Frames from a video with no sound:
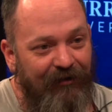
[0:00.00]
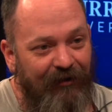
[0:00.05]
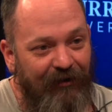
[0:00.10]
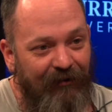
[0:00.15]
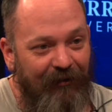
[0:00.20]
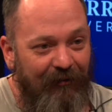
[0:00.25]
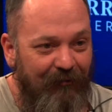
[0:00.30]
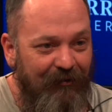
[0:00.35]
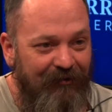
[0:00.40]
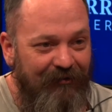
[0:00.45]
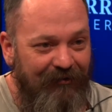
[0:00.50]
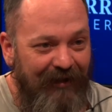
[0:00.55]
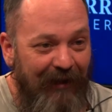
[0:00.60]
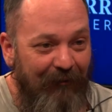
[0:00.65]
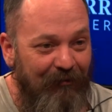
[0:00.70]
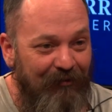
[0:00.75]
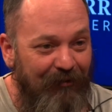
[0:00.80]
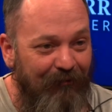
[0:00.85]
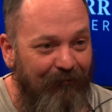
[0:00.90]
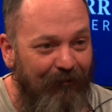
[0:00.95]
So
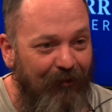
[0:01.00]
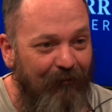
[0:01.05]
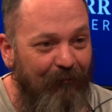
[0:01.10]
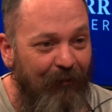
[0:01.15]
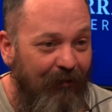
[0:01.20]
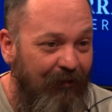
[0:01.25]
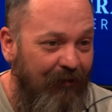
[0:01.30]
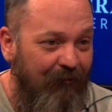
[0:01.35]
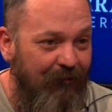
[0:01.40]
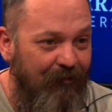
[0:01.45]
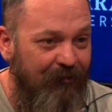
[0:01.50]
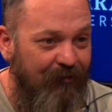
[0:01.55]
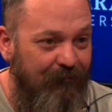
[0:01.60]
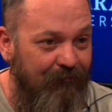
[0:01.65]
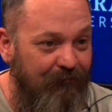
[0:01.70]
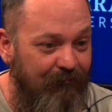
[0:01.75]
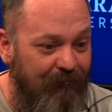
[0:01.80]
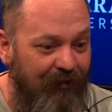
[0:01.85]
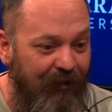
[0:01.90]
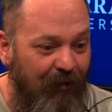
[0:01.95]
that was the fun part. It was
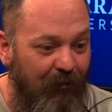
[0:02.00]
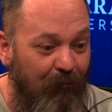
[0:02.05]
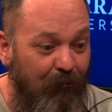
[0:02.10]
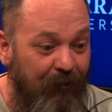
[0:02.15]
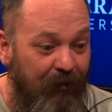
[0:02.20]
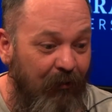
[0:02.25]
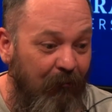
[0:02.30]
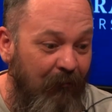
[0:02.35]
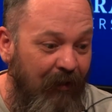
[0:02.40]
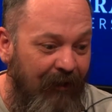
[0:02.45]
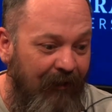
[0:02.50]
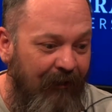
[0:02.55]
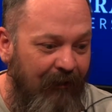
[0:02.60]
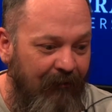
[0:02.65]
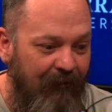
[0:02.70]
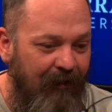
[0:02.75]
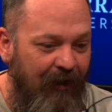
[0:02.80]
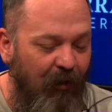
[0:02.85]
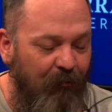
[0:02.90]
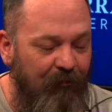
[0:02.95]
real money
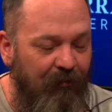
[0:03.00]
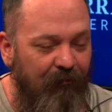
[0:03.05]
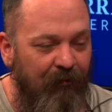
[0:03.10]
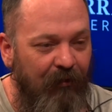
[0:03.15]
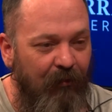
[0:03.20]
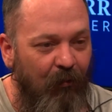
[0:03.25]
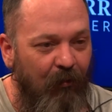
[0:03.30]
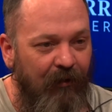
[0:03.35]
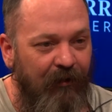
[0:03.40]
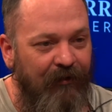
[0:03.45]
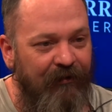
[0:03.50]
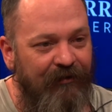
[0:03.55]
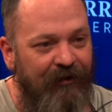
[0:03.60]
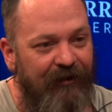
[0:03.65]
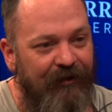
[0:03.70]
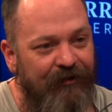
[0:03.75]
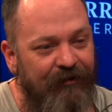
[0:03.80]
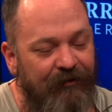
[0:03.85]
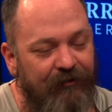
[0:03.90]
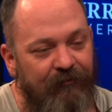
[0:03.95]
that helped a real
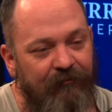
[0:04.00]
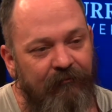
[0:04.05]
organization.